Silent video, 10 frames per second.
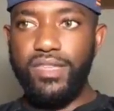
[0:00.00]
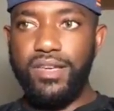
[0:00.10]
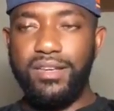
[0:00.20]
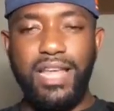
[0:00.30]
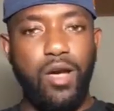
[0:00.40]

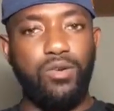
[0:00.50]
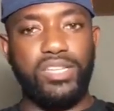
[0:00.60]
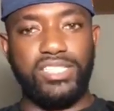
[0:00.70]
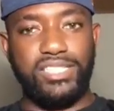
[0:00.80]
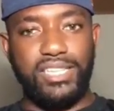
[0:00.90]
Not only
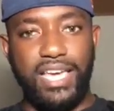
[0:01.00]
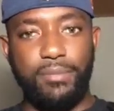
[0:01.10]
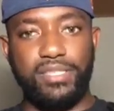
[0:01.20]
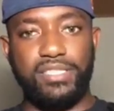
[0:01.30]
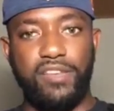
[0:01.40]
just the game
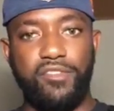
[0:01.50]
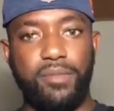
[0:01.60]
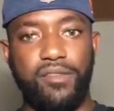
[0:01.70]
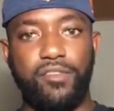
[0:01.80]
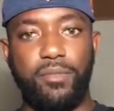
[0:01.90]
itself
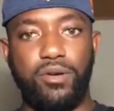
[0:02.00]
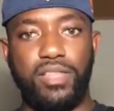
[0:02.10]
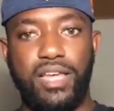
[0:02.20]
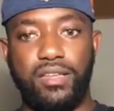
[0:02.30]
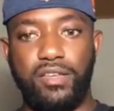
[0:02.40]
about football that
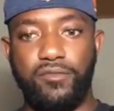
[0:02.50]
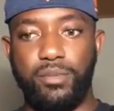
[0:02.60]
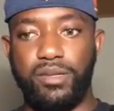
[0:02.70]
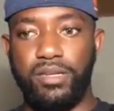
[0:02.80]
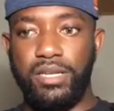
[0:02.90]
I love, but,